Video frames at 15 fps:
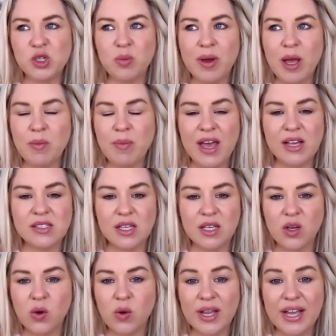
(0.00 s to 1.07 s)
bypassing
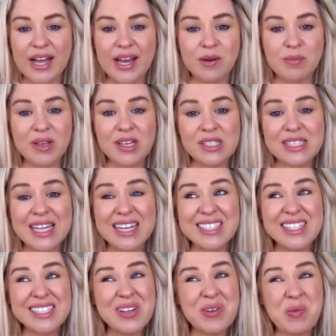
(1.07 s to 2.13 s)
going on, because that
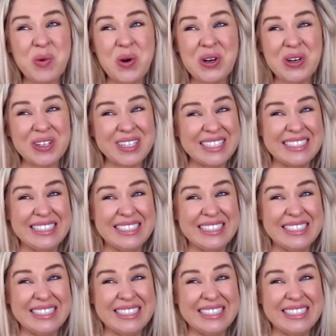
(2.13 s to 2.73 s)
doesn't work.